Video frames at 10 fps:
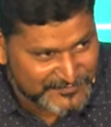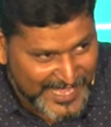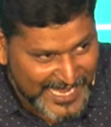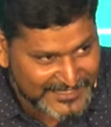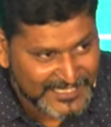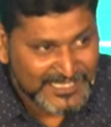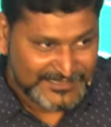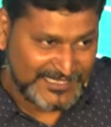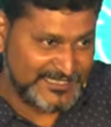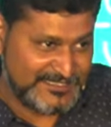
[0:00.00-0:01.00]
of this
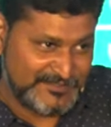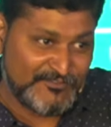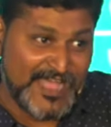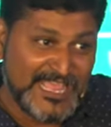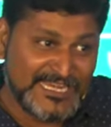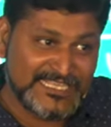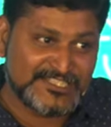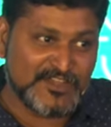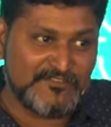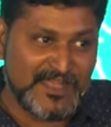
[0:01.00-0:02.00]
fact that while
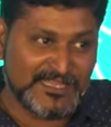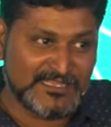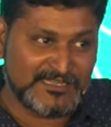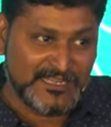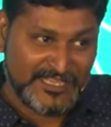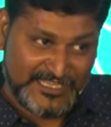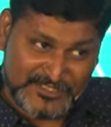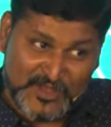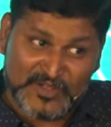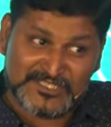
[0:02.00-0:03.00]
he's your
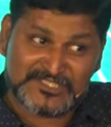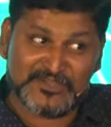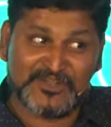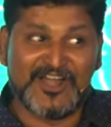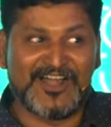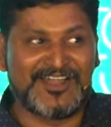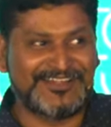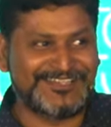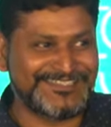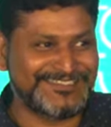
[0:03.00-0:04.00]
Father, he's also
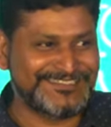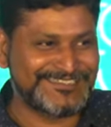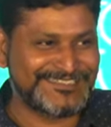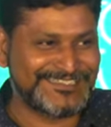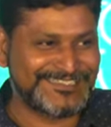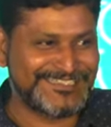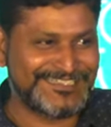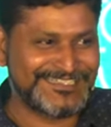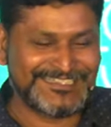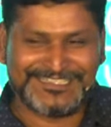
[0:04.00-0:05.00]
God.
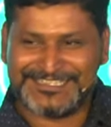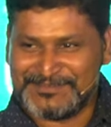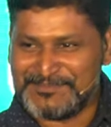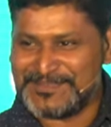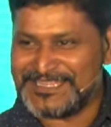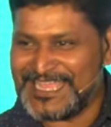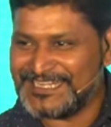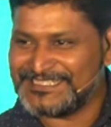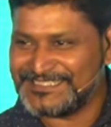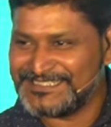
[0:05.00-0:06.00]
Remember
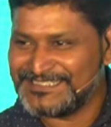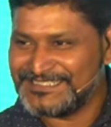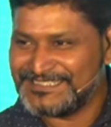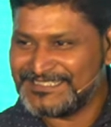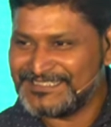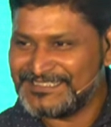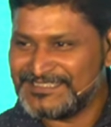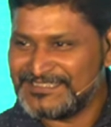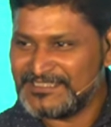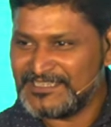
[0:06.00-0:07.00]
that.
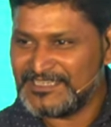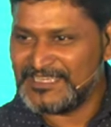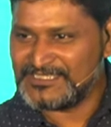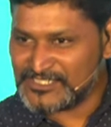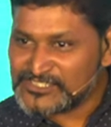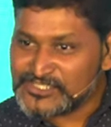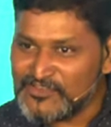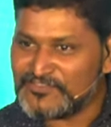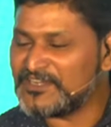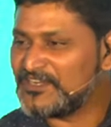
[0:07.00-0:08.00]
He's a
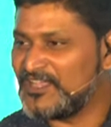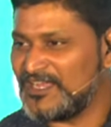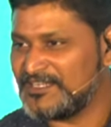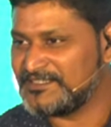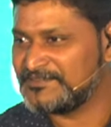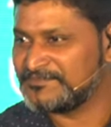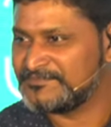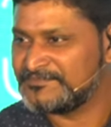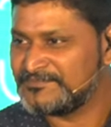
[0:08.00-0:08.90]
sovereign God.